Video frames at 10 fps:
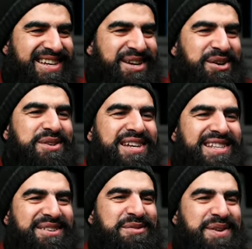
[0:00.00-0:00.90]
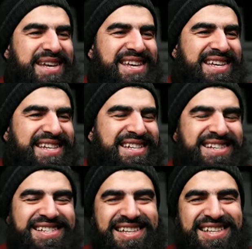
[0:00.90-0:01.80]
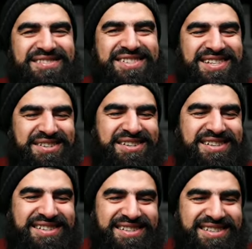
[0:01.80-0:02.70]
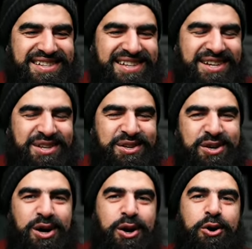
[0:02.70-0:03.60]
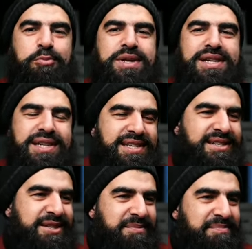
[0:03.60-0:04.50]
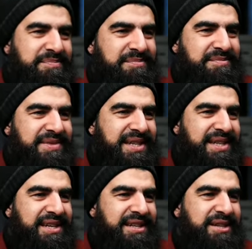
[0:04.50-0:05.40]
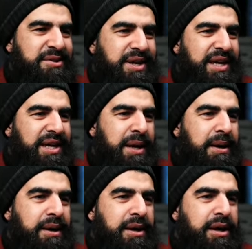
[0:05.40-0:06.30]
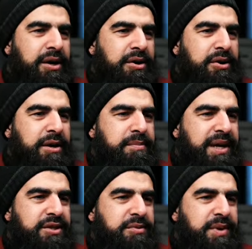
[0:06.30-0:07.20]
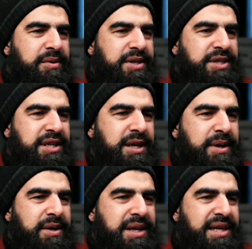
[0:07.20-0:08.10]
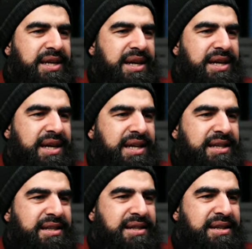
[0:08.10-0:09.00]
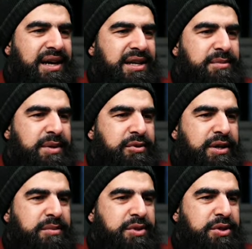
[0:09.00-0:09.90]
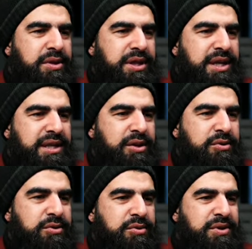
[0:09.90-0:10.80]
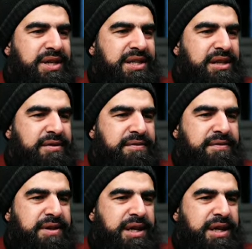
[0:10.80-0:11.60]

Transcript: Oh yeah, they call him AAA because like obviously you can't you can't openly listen to him in the UK. Going back to my question about Hidayah in the Alimia program, do you think that Kuduri is enough?